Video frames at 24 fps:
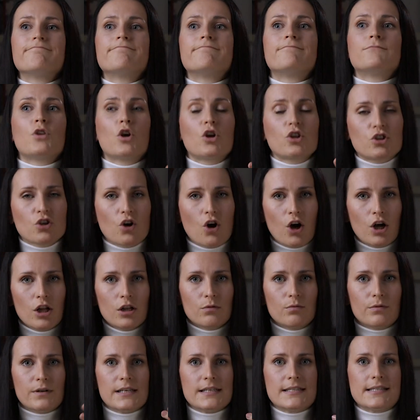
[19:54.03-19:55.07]
Not
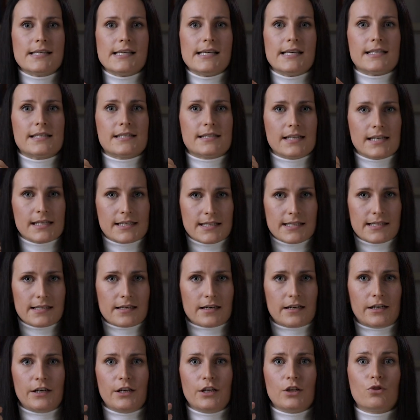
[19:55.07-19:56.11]
always it's
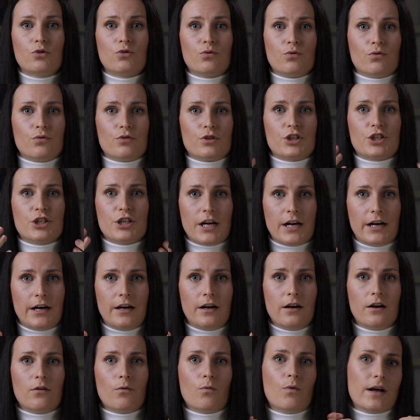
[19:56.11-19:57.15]
necessary to
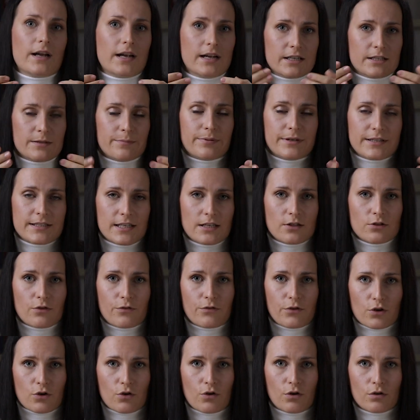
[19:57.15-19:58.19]
share 100% of
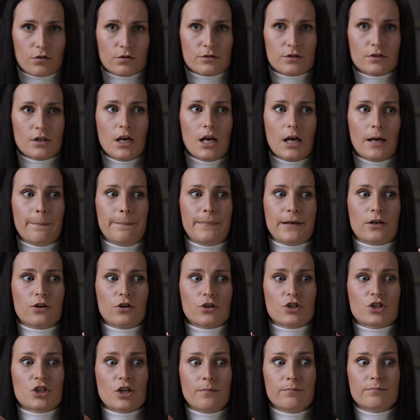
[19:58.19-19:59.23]
your goals,
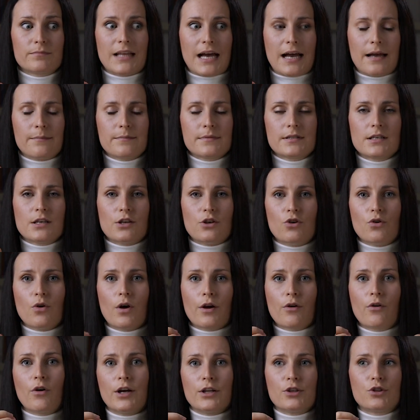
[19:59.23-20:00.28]
because sometimes you
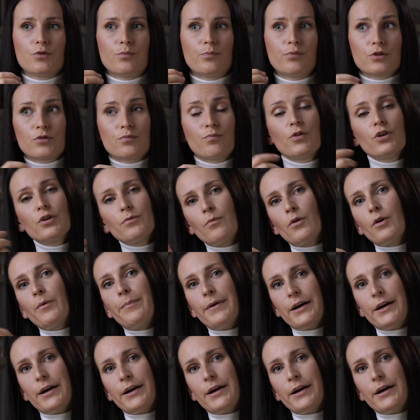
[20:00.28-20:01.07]
are going to put more